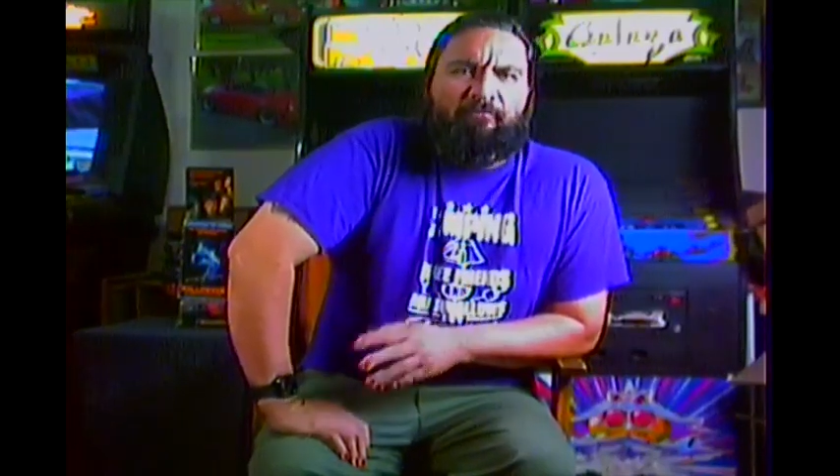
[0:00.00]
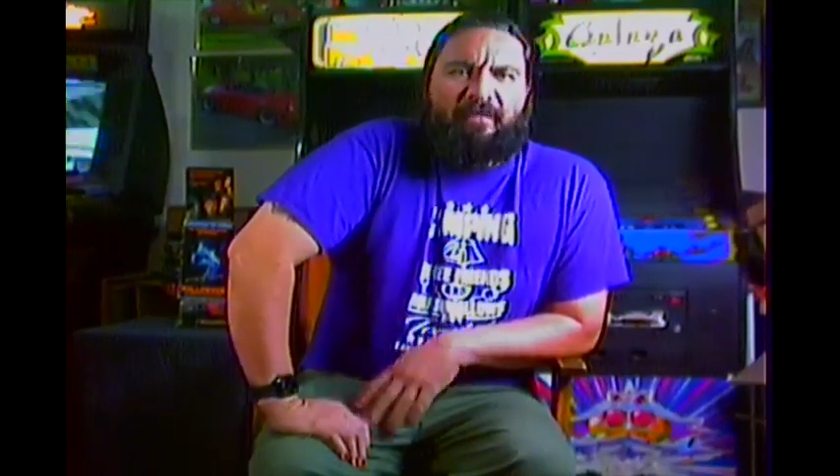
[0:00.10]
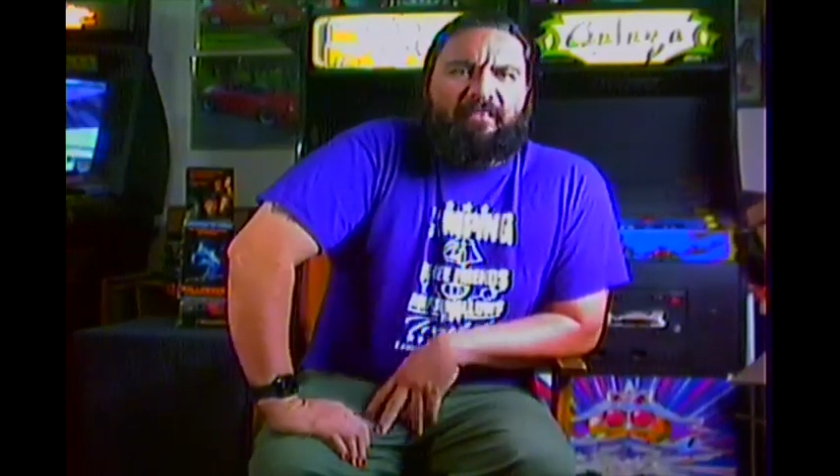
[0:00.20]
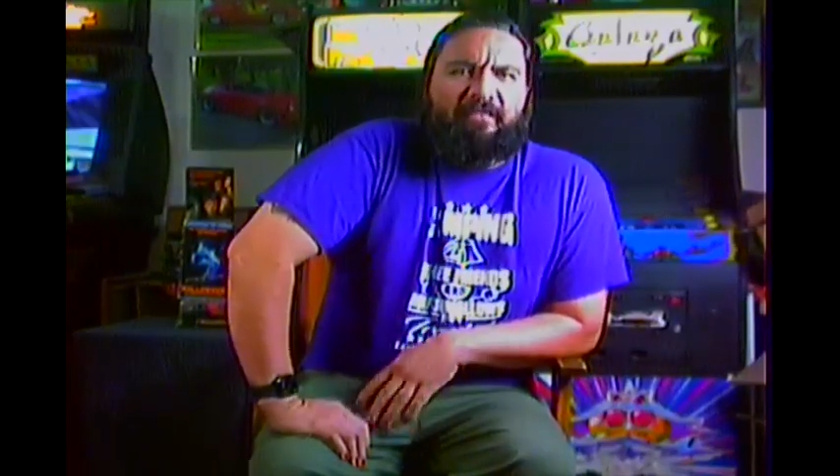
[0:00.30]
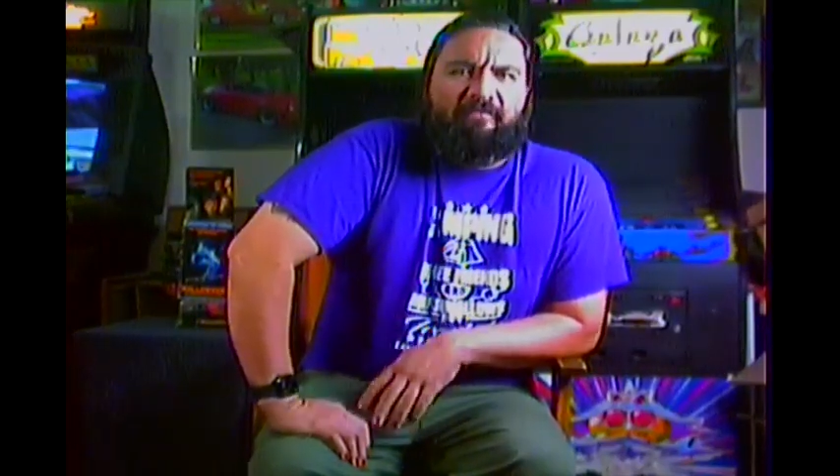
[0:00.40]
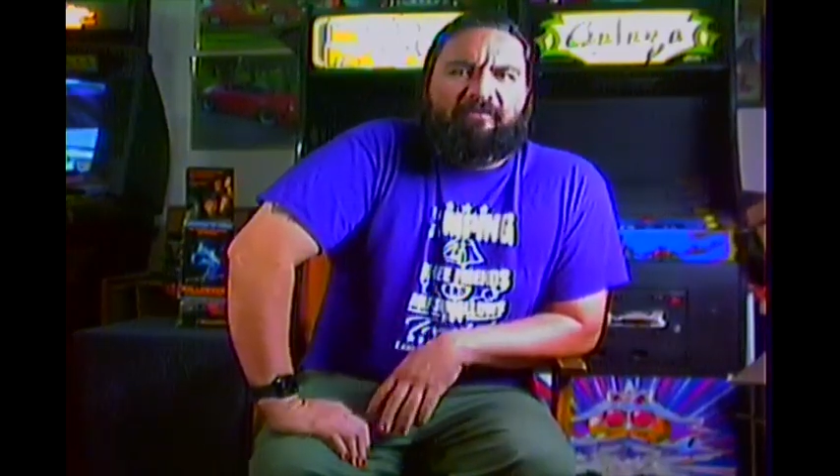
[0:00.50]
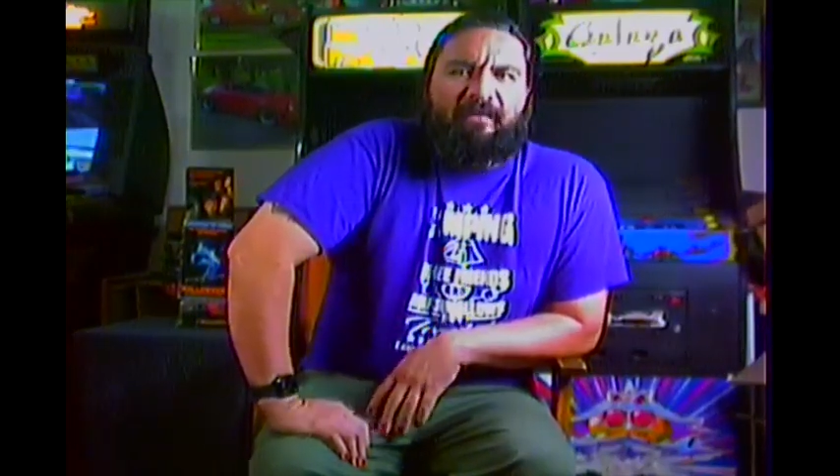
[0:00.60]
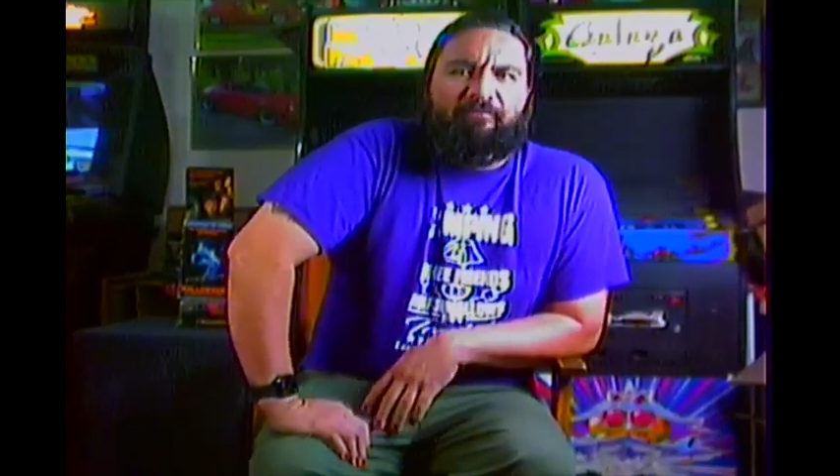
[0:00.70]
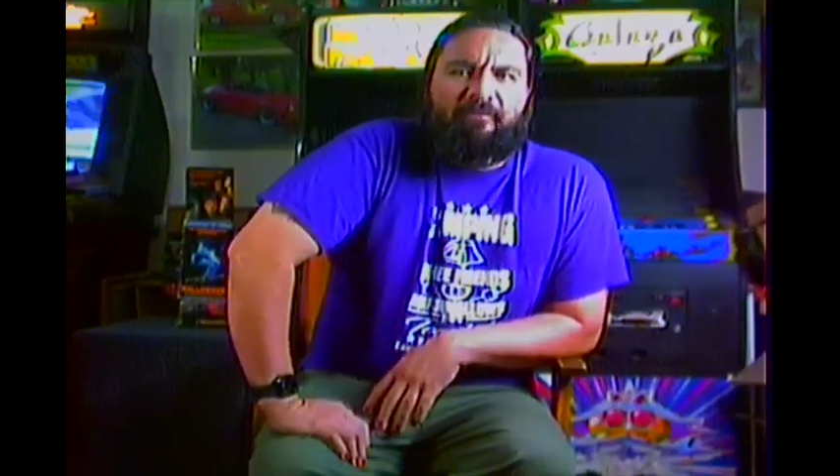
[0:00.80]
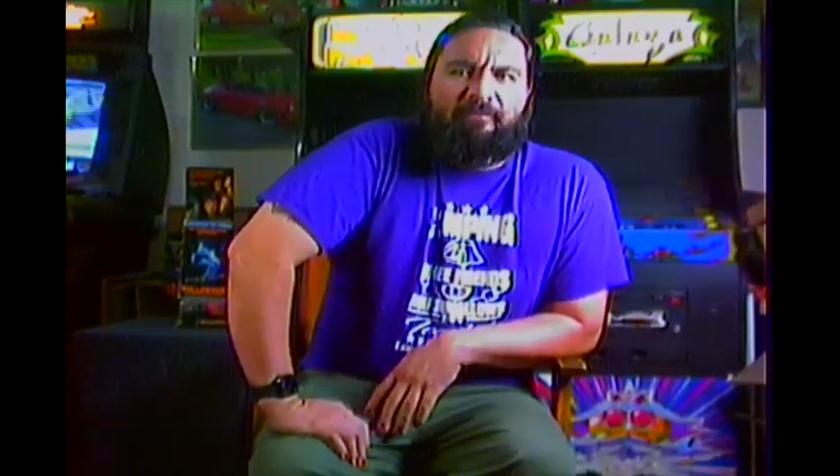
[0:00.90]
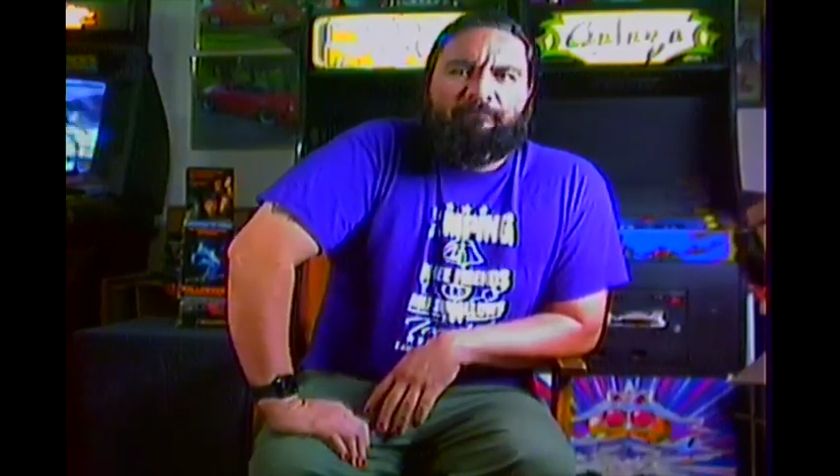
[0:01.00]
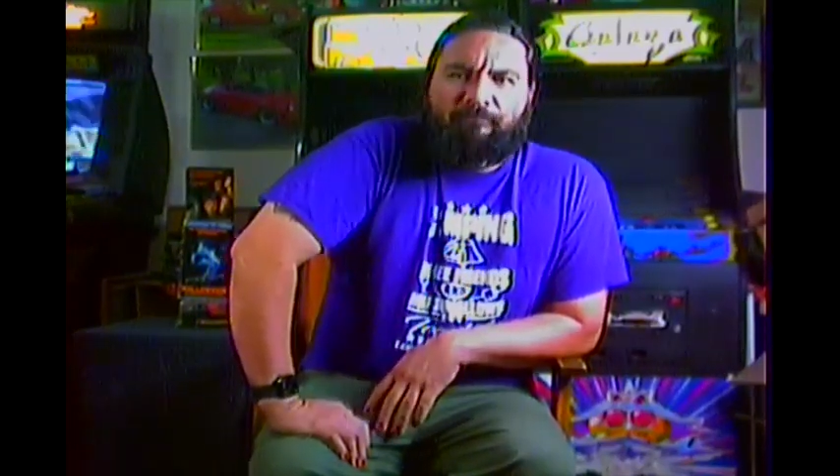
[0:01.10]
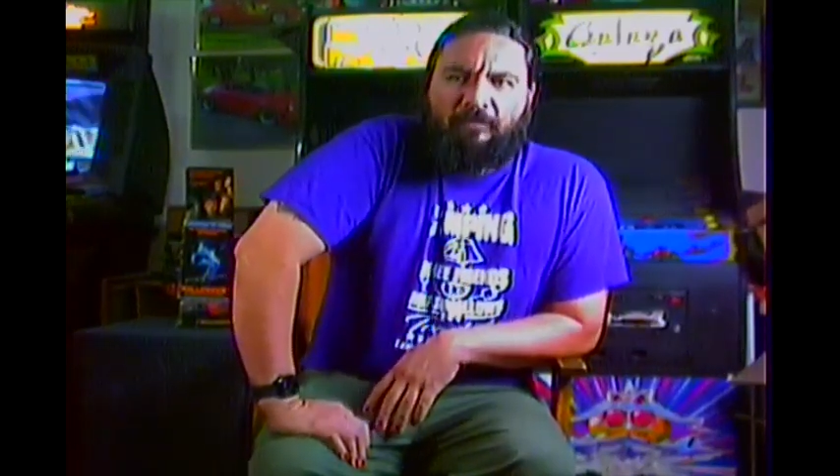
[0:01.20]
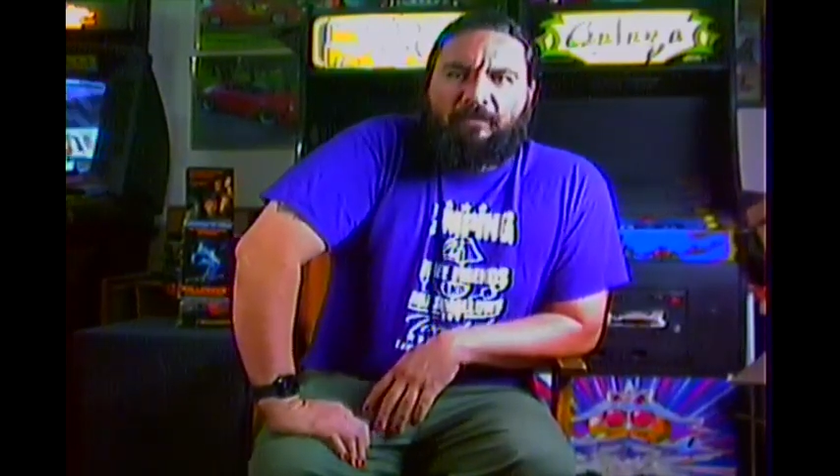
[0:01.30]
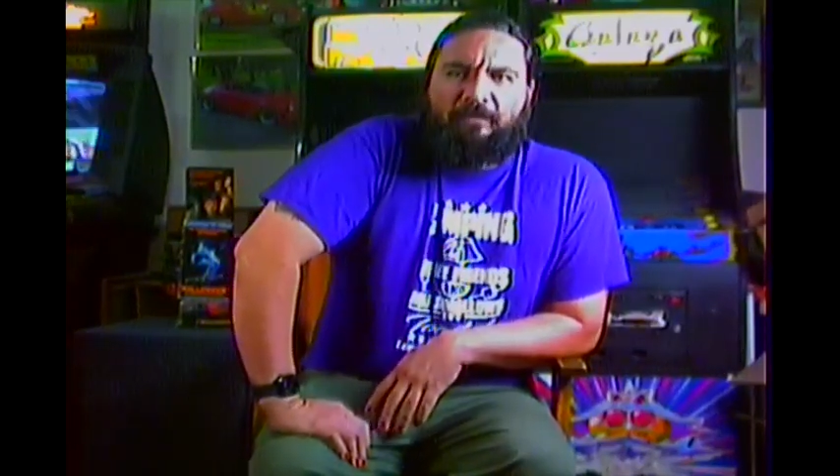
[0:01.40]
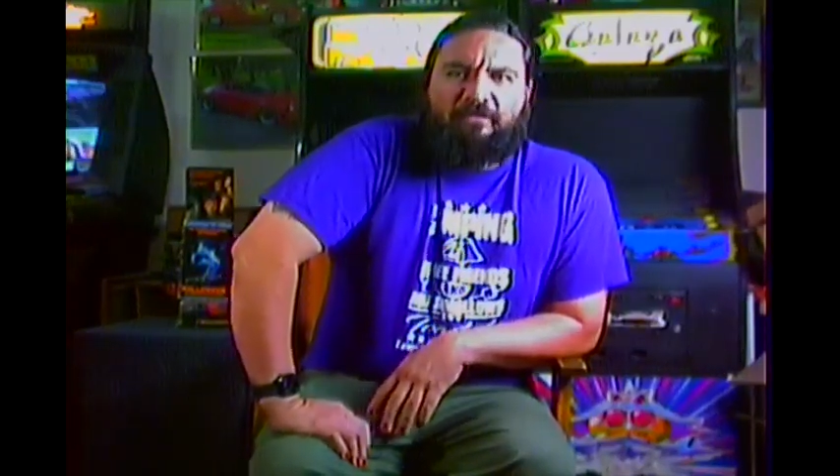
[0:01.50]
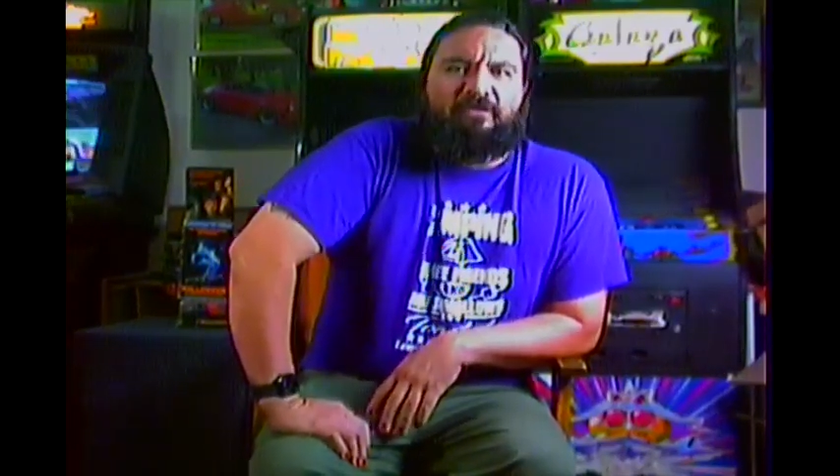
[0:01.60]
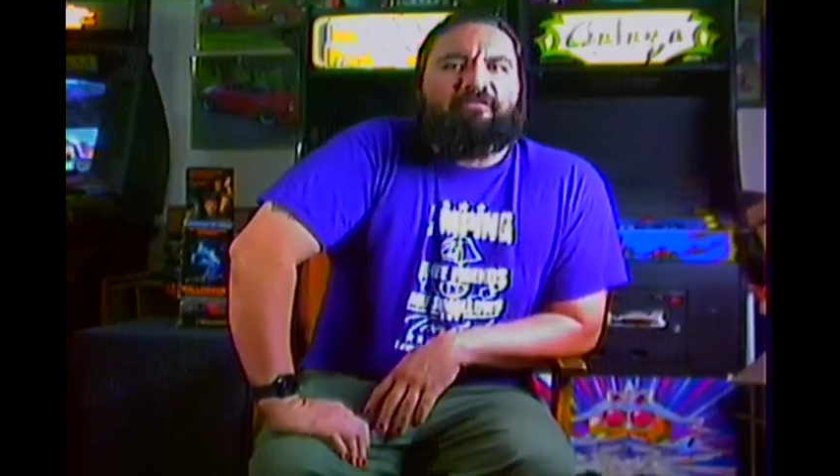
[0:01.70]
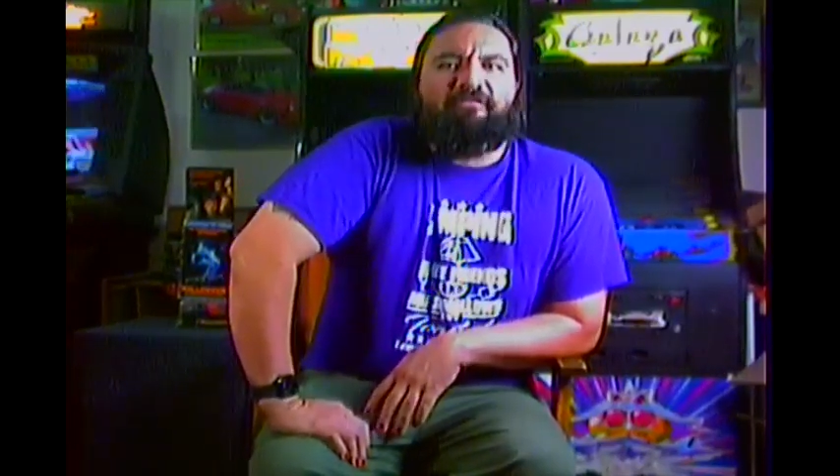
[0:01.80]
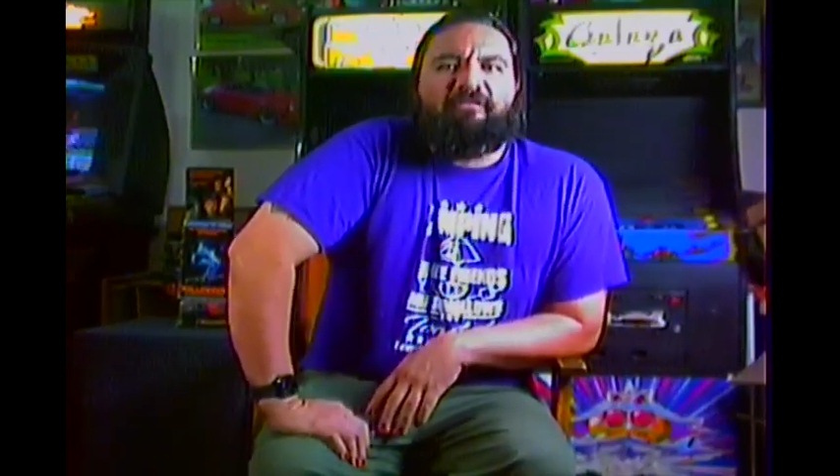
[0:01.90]
bad things happen to them. You
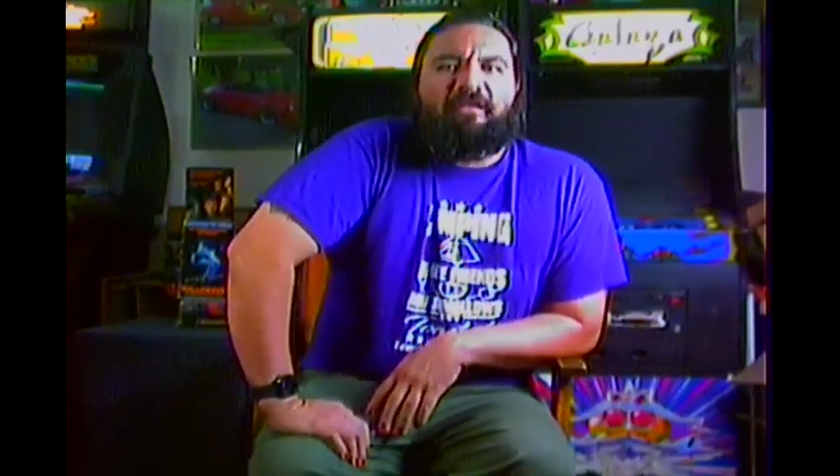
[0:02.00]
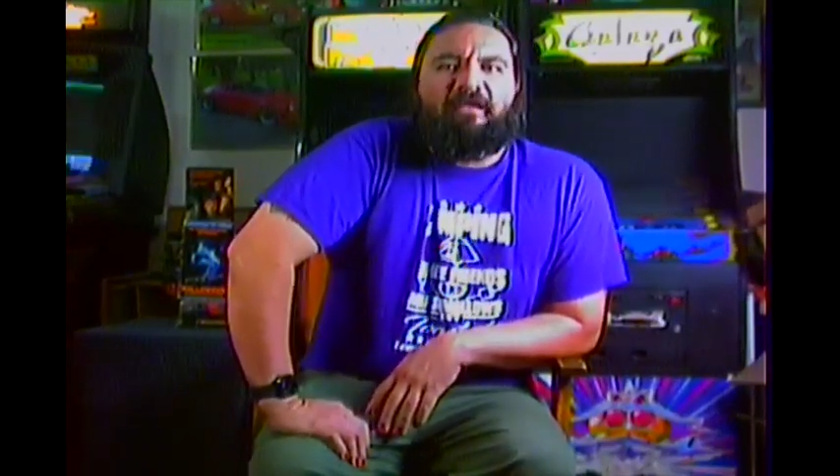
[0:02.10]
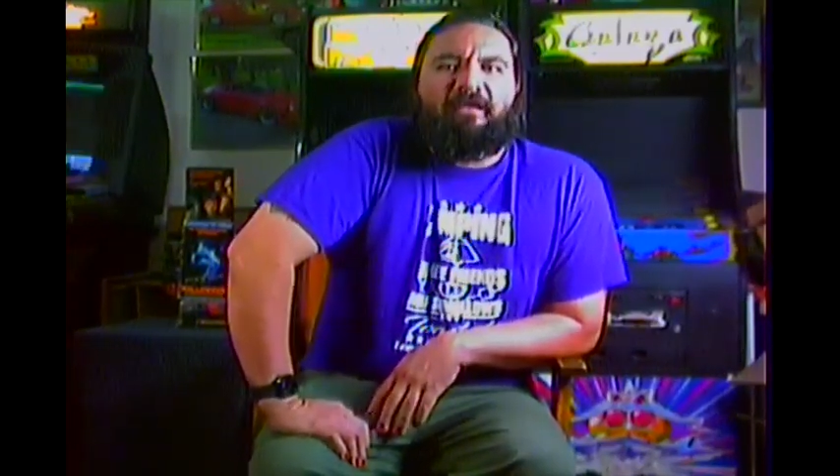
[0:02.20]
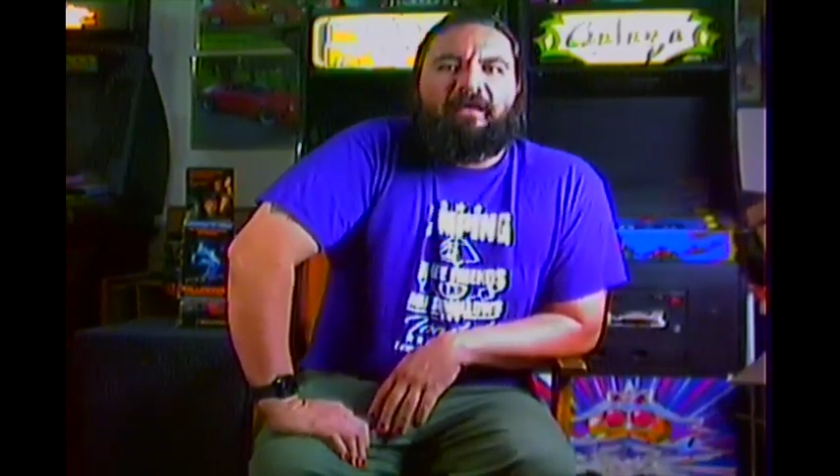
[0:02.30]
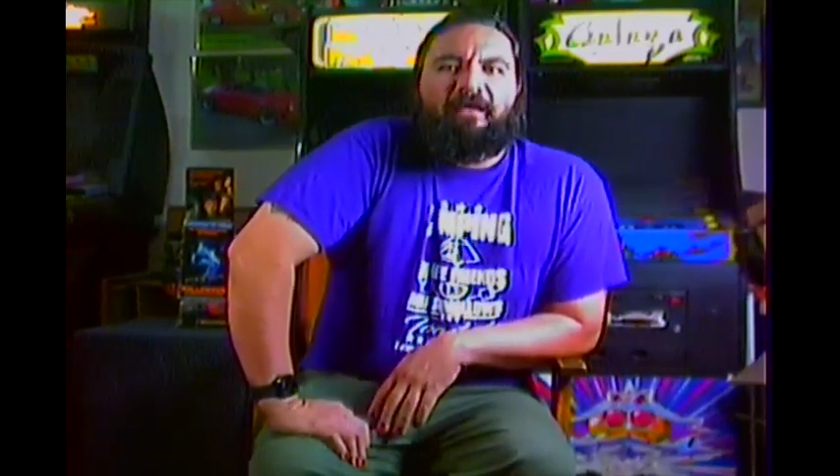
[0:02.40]
can see